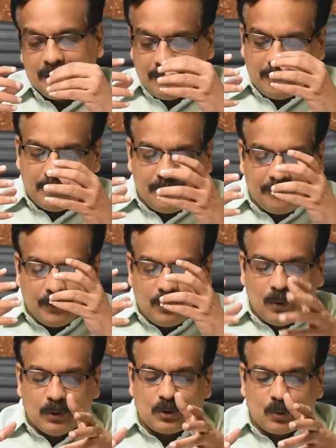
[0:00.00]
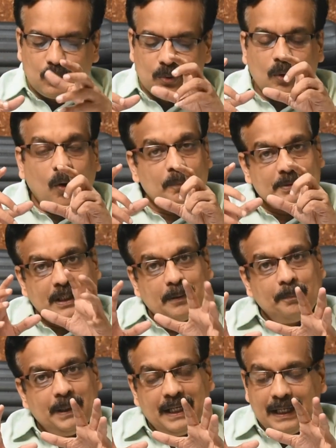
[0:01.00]
If you go through
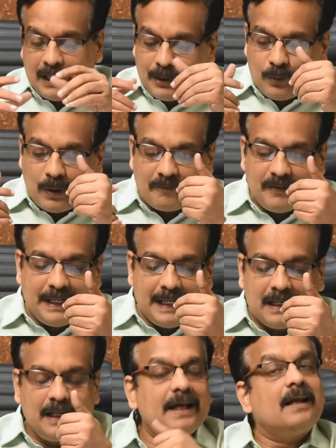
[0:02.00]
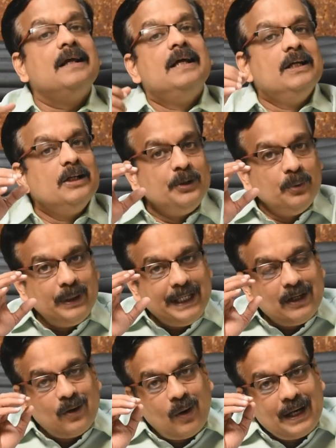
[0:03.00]
option B and you are very clear, you
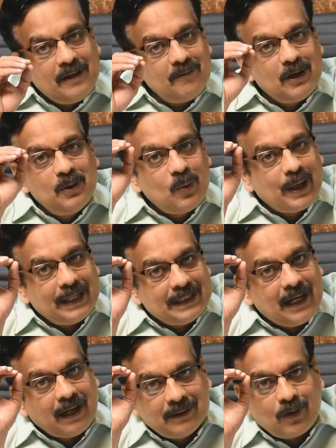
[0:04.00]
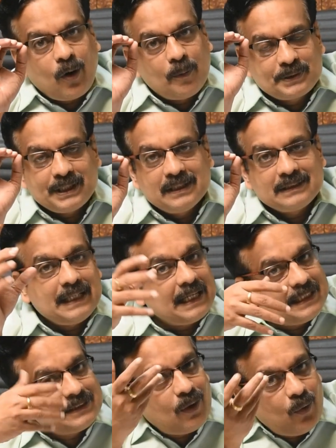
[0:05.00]
need not even look at the other options. That
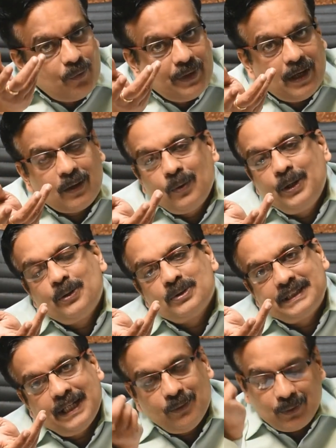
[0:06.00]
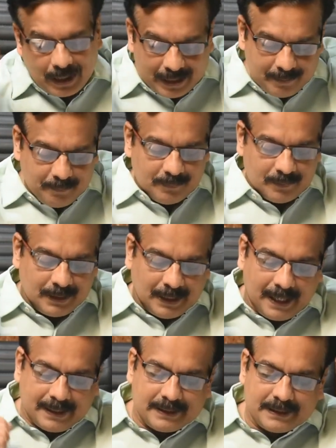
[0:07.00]
is how we are going to save time
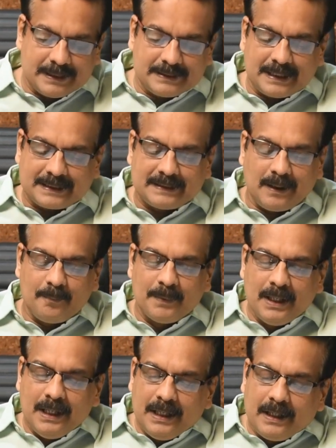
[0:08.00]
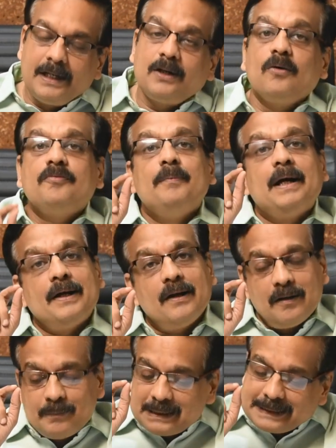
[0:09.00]
tracking this exam. Writ of
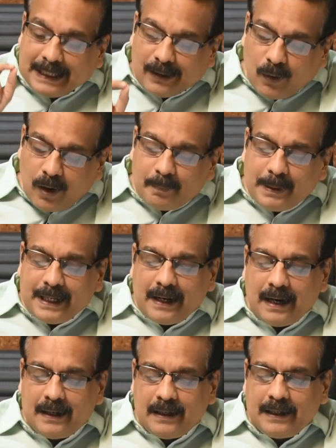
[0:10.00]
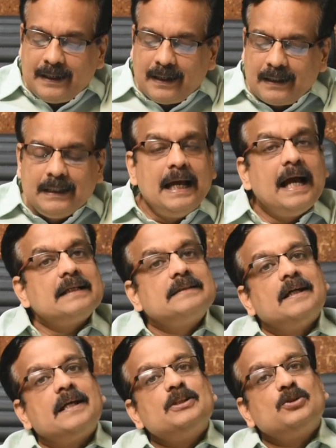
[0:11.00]
mandamus cannot be granted here, as
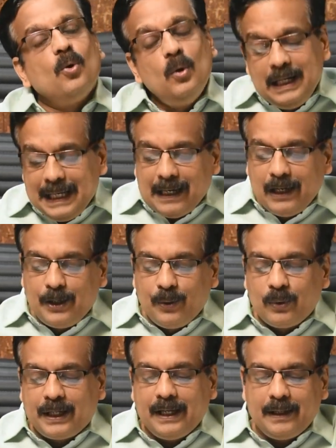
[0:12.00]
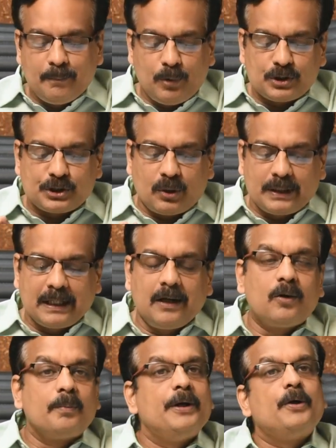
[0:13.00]
there is no legal duty imposed on the
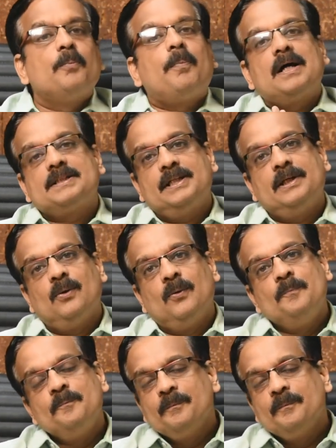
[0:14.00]
government to pass a law.